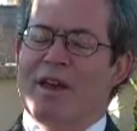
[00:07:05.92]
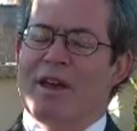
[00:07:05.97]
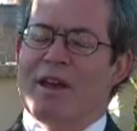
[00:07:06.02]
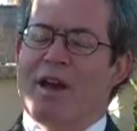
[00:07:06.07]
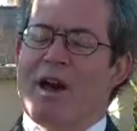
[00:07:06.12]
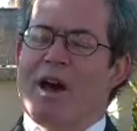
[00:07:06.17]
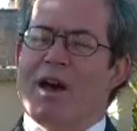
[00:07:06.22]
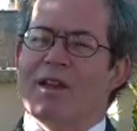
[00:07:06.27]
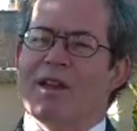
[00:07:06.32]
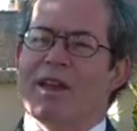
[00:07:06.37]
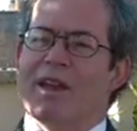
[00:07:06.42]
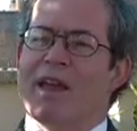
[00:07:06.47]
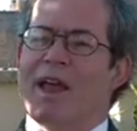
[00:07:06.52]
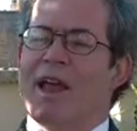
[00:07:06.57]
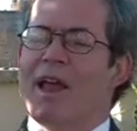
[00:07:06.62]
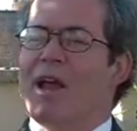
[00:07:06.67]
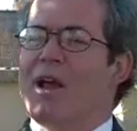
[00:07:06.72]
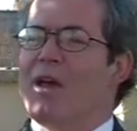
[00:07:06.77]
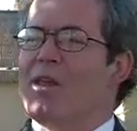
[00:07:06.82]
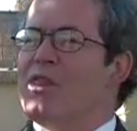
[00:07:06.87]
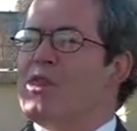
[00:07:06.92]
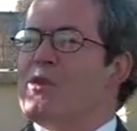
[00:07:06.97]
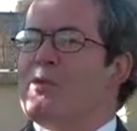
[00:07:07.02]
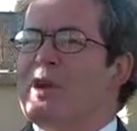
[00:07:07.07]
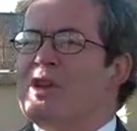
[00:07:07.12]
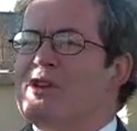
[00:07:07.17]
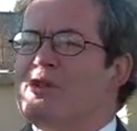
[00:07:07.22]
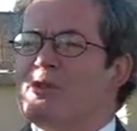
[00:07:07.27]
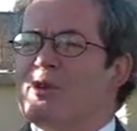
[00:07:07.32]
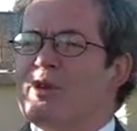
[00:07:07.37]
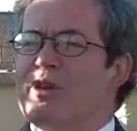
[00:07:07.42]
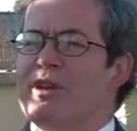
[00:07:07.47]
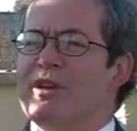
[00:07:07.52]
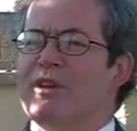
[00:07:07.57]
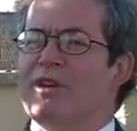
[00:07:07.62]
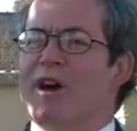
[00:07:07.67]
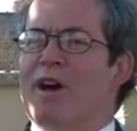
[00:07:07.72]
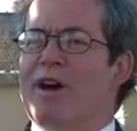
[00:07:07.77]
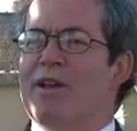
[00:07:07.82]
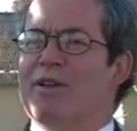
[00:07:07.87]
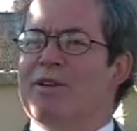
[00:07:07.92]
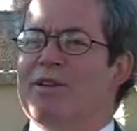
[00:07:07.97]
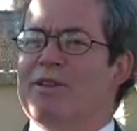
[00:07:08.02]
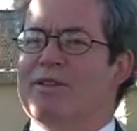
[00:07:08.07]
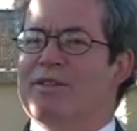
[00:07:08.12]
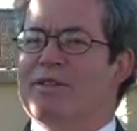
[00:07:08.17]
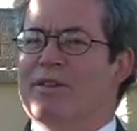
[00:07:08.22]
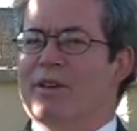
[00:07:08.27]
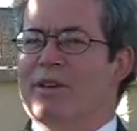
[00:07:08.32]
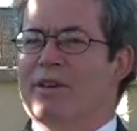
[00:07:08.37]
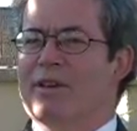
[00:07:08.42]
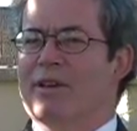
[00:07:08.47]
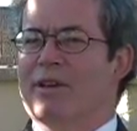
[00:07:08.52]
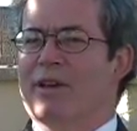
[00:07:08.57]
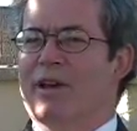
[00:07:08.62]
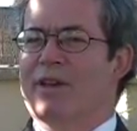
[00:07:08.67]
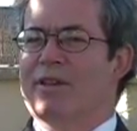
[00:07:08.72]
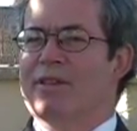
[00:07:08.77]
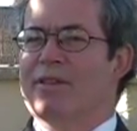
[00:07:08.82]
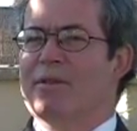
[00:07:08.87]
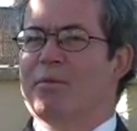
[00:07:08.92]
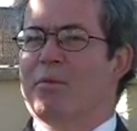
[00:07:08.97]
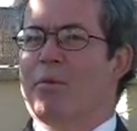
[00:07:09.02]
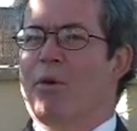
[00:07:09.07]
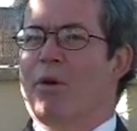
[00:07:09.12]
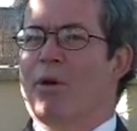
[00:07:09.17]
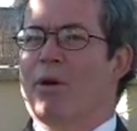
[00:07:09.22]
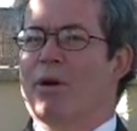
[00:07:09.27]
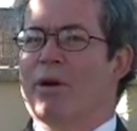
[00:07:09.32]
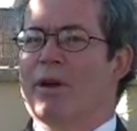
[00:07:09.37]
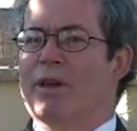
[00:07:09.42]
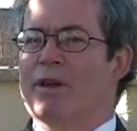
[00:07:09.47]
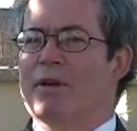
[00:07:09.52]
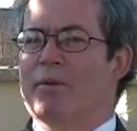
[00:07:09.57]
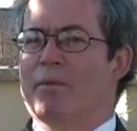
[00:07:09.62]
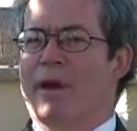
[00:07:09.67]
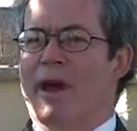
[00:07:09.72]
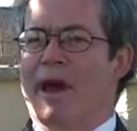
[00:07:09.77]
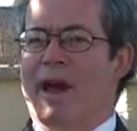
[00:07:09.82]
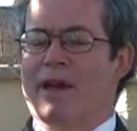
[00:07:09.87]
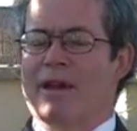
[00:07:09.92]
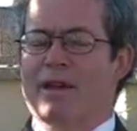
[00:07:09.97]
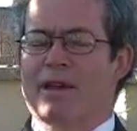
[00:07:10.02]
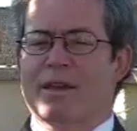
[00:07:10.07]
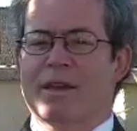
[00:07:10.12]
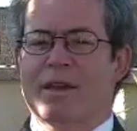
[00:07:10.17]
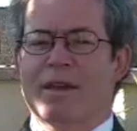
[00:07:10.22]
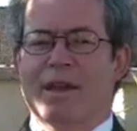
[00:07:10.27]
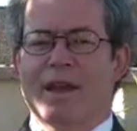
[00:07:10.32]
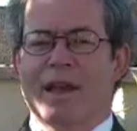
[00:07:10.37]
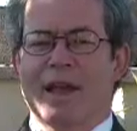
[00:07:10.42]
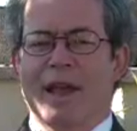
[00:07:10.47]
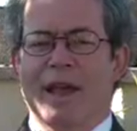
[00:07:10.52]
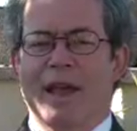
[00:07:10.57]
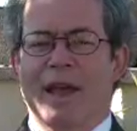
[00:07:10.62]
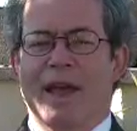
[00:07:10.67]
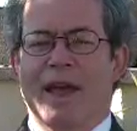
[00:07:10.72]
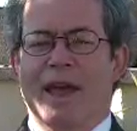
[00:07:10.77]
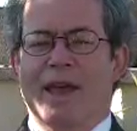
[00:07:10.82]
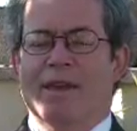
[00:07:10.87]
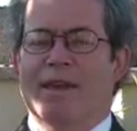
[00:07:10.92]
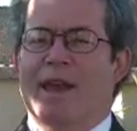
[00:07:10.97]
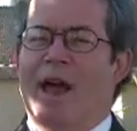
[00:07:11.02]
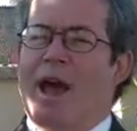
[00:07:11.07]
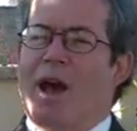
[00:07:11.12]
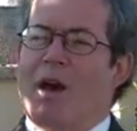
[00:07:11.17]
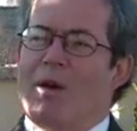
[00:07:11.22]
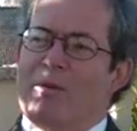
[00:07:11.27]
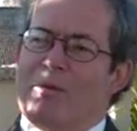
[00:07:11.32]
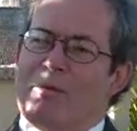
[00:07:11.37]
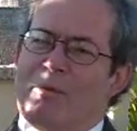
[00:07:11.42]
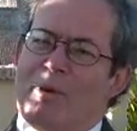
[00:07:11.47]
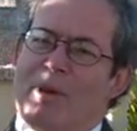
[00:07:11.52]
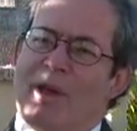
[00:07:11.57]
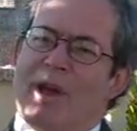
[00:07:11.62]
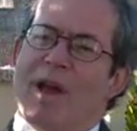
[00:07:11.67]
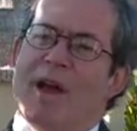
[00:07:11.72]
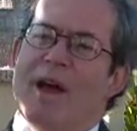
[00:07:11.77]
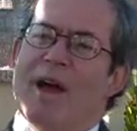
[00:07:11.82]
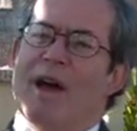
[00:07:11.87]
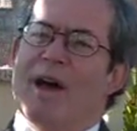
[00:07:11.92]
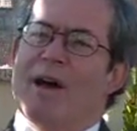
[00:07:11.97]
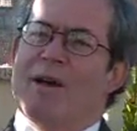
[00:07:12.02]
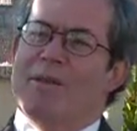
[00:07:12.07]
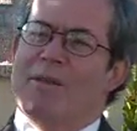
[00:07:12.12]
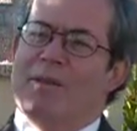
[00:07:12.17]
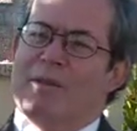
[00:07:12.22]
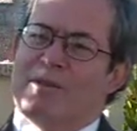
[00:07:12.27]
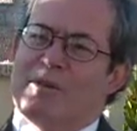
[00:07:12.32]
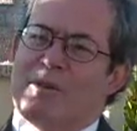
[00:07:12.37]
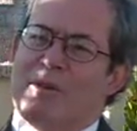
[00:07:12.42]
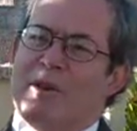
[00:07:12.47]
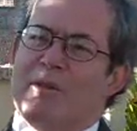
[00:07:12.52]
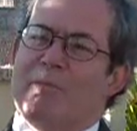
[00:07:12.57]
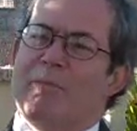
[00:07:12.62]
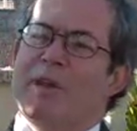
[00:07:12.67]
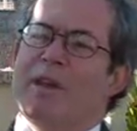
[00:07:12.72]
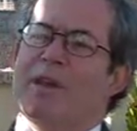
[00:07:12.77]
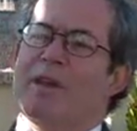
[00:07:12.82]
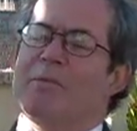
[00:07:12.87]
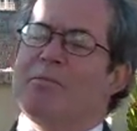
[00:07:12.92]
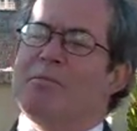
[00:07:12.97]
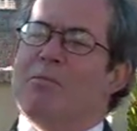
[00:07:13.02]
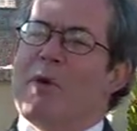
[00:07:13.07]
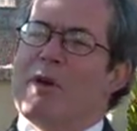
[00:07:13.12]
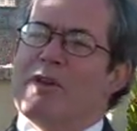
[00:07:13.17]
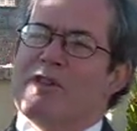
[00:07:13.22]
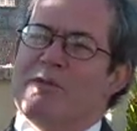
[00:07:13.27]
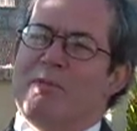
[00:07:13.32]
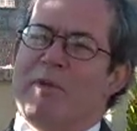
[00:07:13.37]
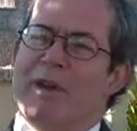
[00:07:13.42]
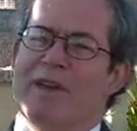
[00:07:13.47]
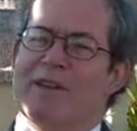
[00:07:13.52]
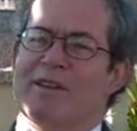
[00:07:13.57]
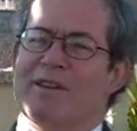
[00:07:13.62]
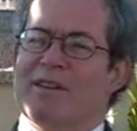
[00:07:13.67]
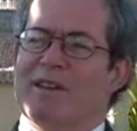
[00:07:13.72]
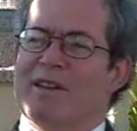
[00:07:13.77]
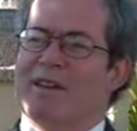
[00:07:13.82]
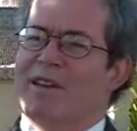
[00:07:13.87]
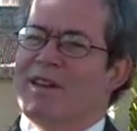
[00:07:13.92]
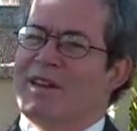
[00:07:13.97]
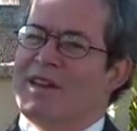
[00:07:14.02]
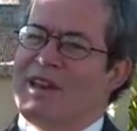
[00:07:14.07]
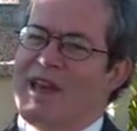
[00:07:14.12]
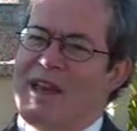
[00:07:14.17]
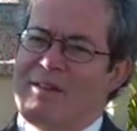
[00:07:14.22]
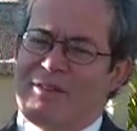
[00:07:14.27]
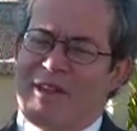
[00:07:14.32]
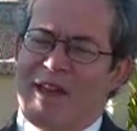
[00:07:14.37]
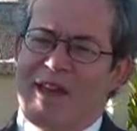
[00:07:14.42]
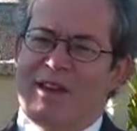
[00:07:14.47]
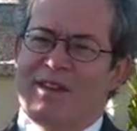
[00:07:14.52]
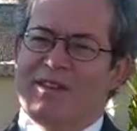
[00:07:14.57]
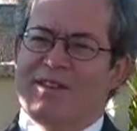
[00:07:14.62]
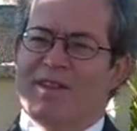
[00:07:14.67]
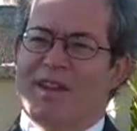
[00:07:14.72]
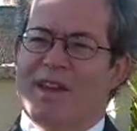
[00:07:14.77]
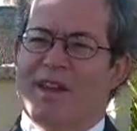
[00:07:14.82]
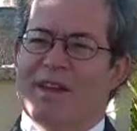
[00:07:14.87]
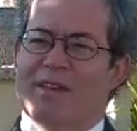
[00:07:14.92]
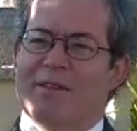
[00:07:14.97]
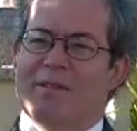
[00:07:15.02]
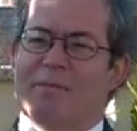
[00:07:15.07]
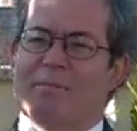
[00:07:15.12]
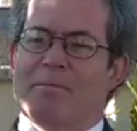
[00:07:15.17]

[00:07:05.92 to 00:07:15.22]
colleague, $3 trillion on the war in Iraq. And now there's going to be more spent in Afghanistan.